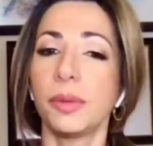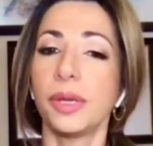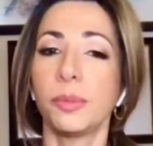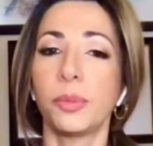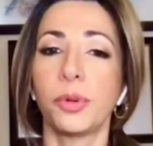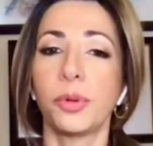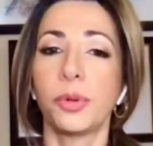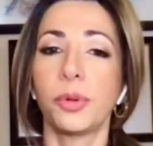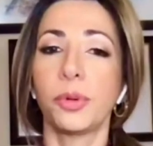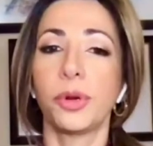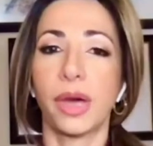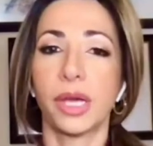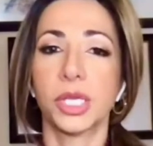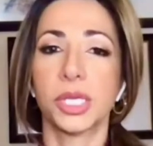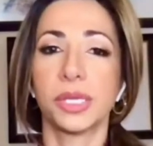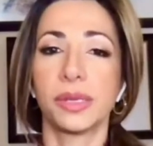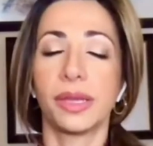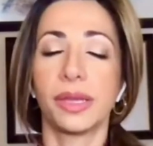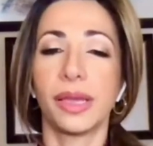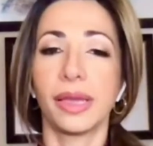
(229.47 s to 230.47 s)
a really important
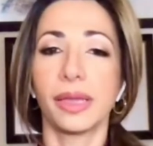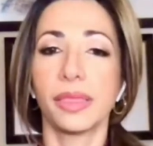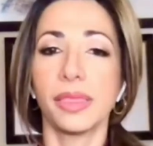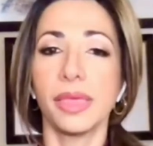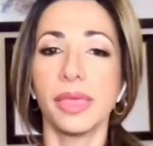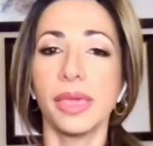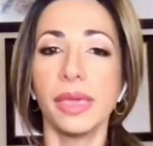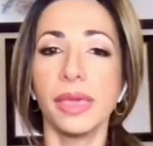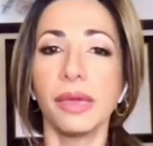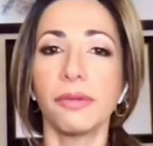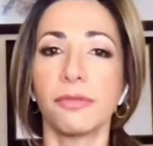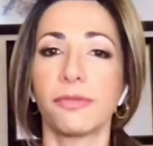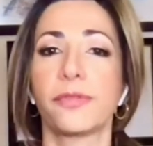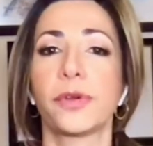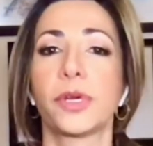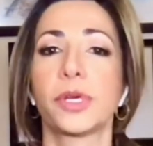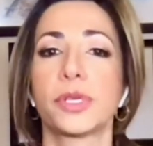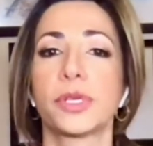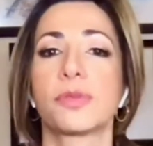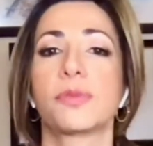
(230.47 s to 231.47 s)
question. I think at
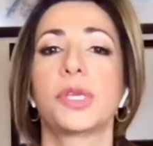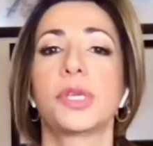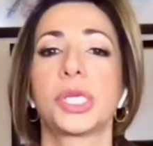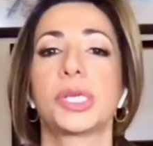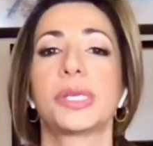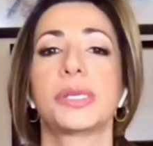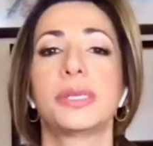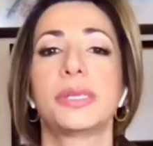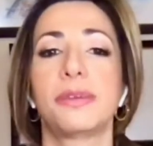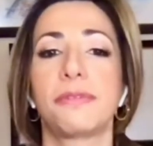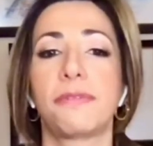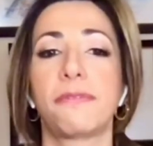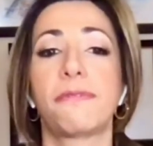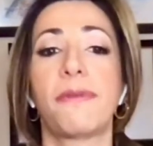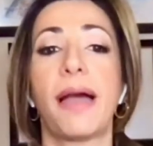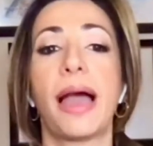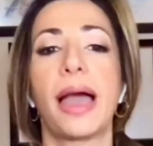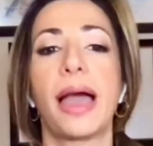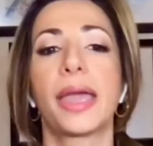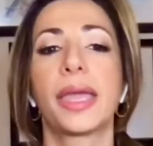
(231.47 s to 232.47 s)
first we should
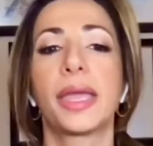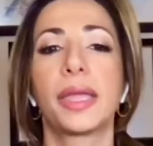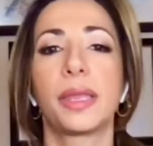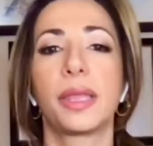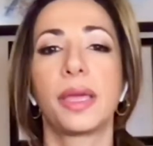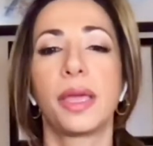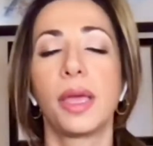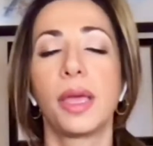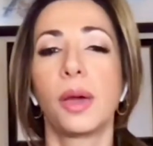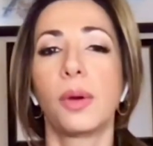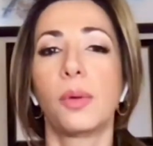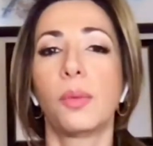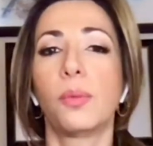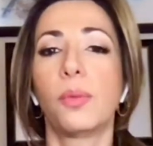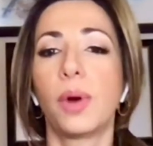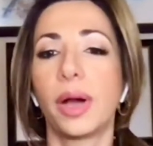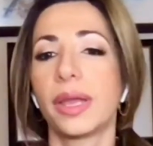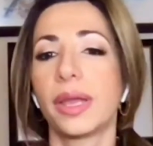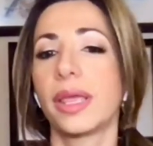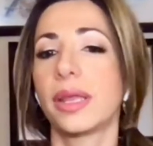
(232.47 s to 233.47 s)
define
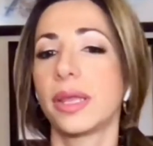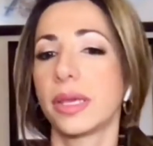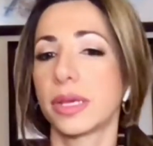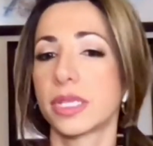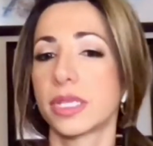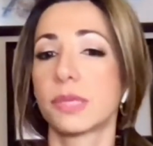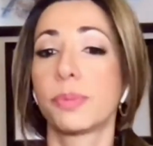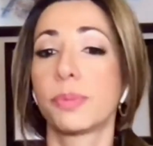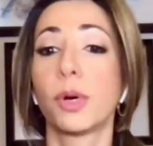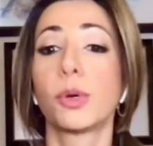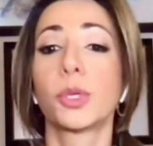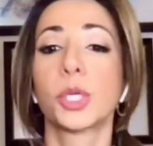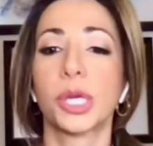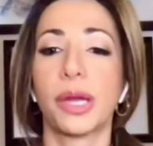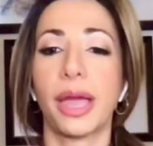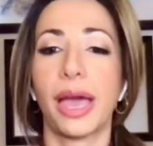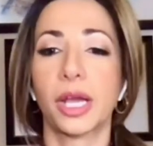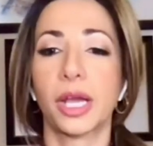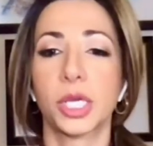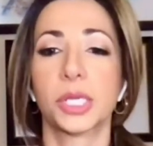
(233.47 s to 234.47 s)
what an
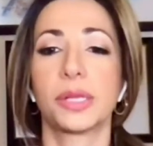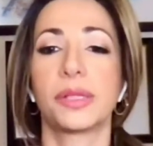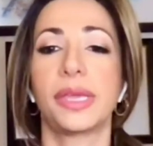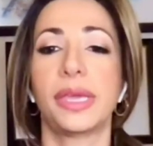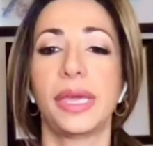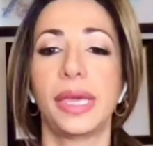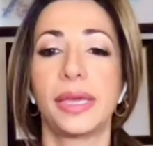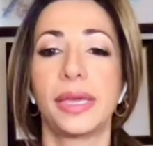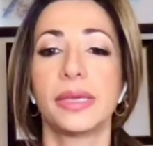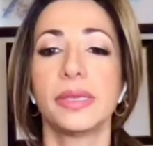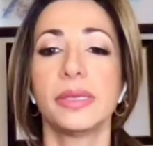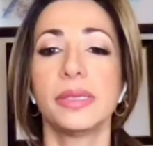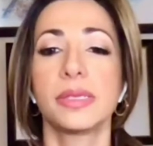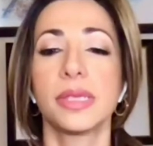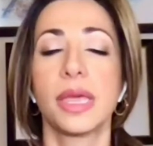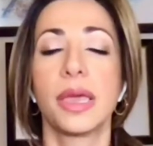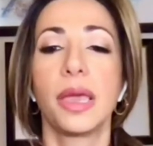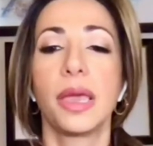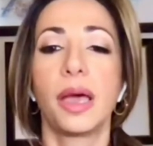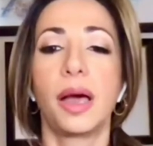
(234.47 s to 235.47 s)
exposure actually
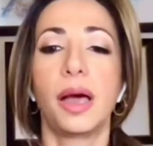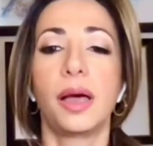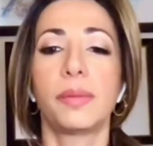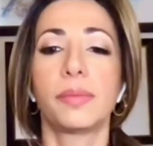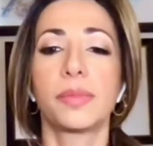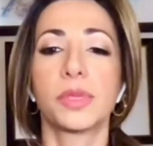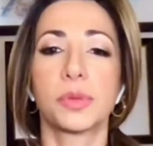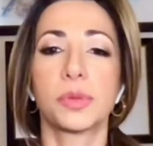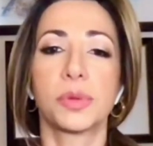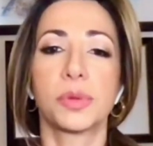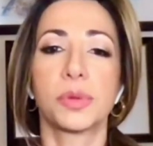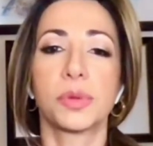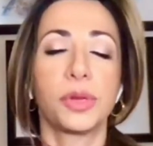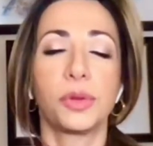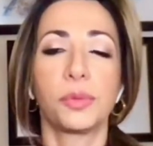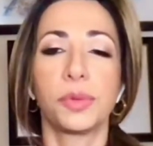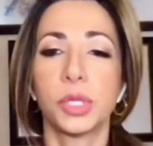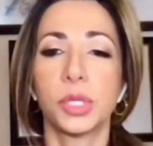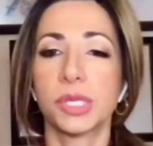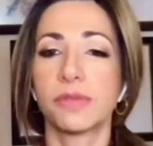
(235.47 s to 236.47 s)
is. So,
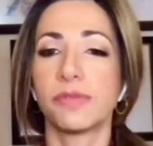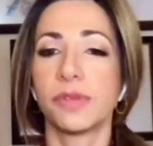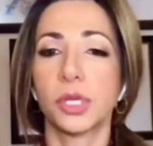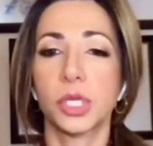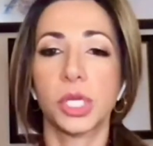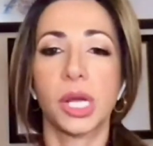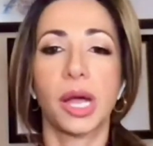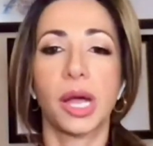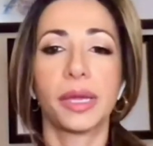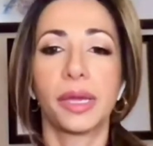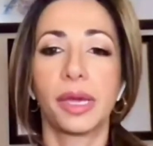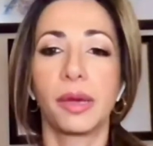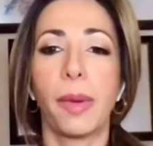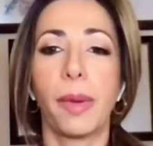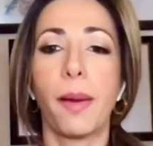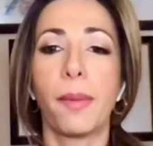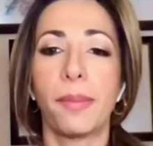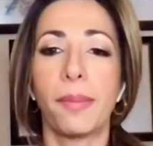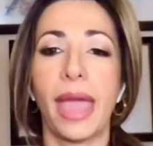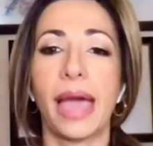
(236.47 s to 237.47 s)
we just finished
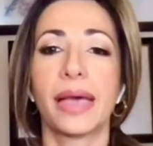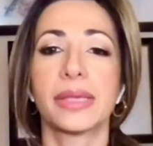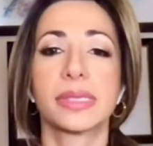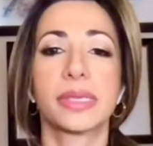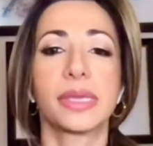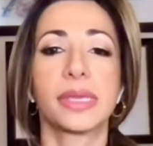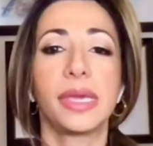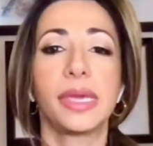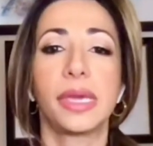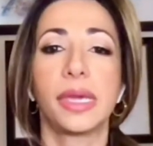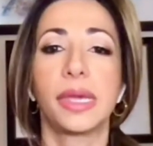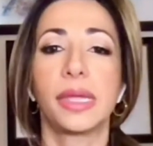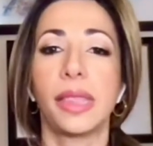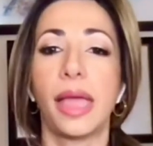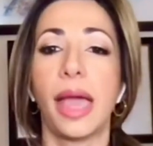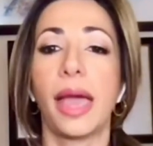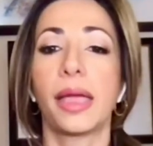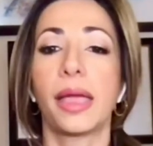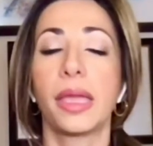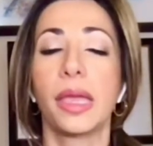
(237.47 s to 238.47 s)
talking about masking
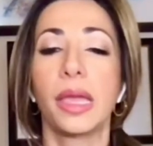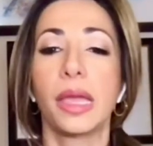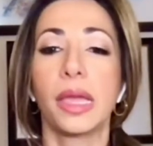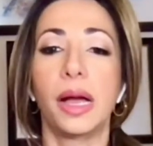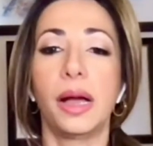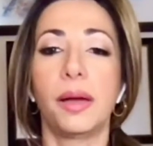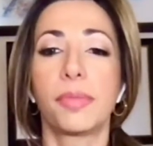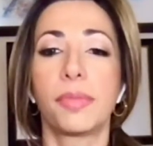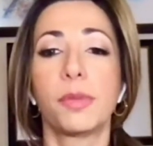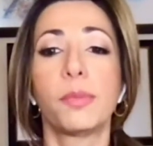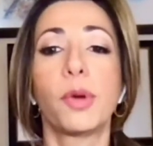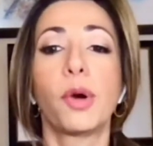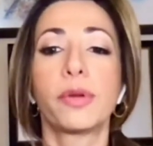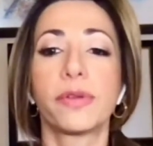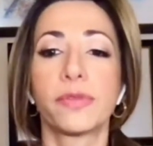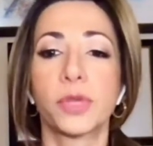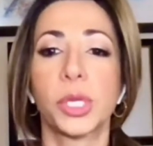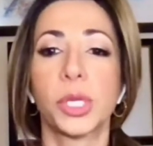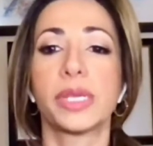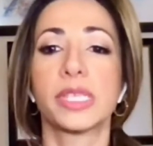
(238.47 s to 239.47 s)
and that the mode of